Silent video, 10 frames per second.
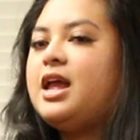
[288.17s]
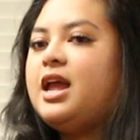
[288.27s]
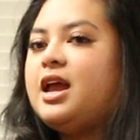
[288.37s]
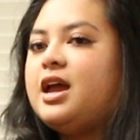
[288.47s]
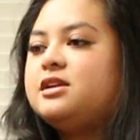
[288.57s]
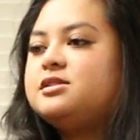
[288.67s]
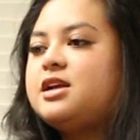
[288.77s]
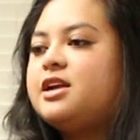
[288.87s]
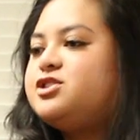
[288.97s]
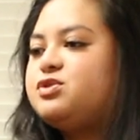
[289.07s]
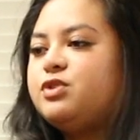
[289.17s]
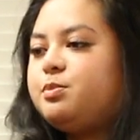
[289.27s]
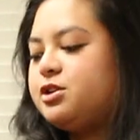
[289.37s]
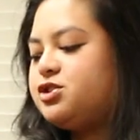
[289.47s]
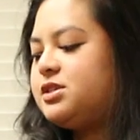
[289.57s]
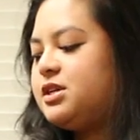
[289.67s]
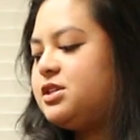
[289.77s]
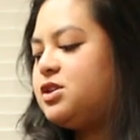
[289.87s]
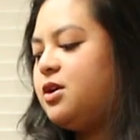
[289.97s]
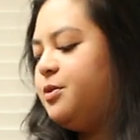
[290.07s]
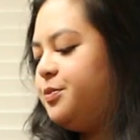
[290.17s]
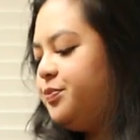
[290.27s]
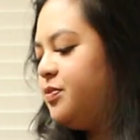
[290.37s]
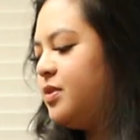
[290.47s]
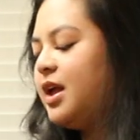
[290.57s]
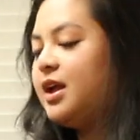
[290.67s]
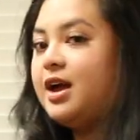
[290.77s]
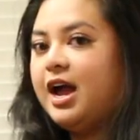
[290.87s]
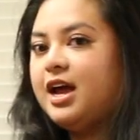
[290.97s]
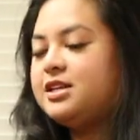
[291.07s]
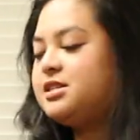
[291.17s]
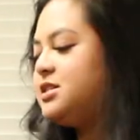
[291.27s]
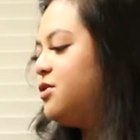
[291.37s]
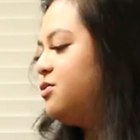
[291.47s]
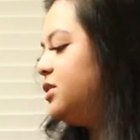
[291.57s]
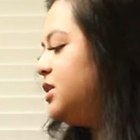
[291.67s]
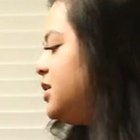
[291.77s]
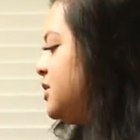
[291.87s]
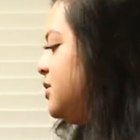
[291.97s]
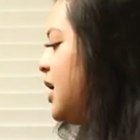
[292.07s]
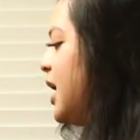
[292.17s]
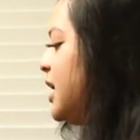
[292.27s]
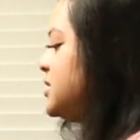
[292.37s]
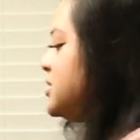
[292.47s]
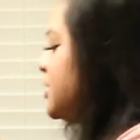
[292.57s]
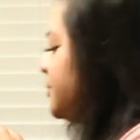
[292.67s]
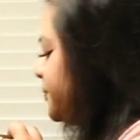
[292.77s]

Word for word: and I just repurchased it. So it's a really good, you guys.